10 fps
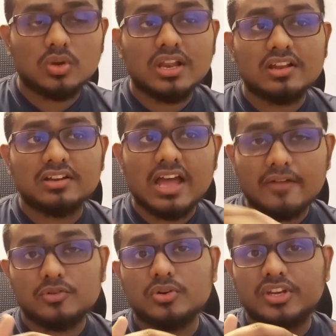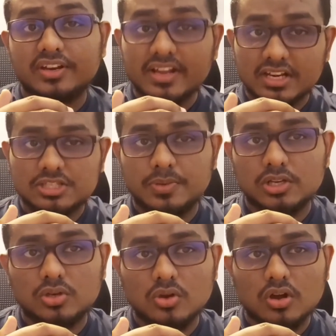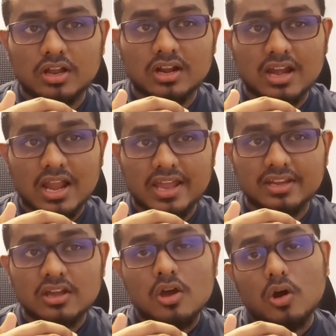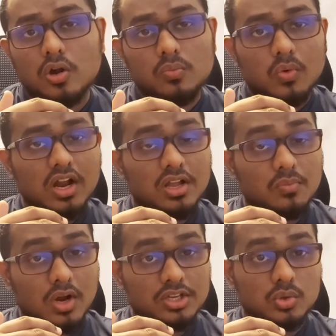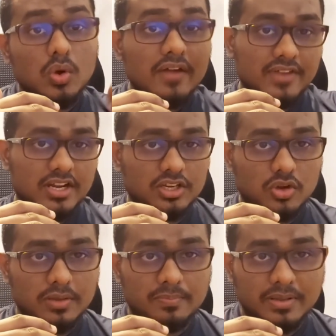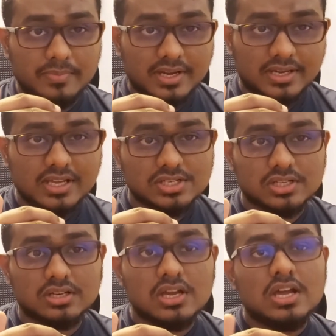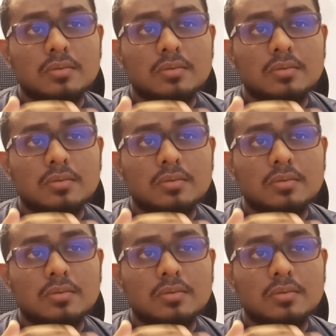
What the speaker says: you'll have to directly speak to your client on what you have done in your implementation,